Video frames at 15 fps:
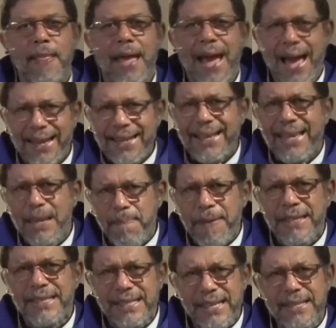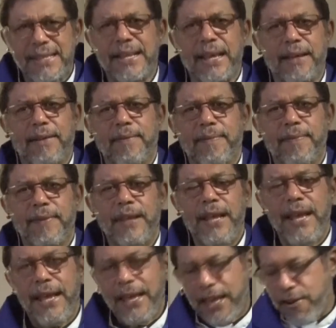And they keep insisting.
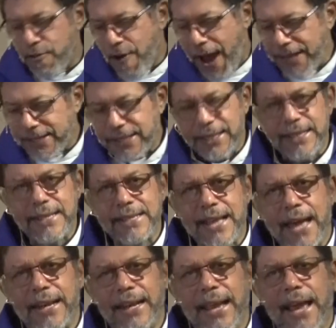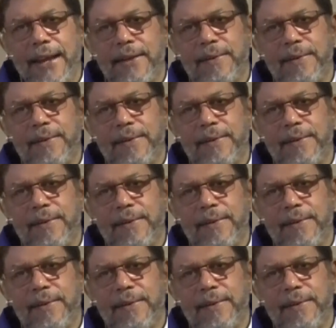He writes in the sand again.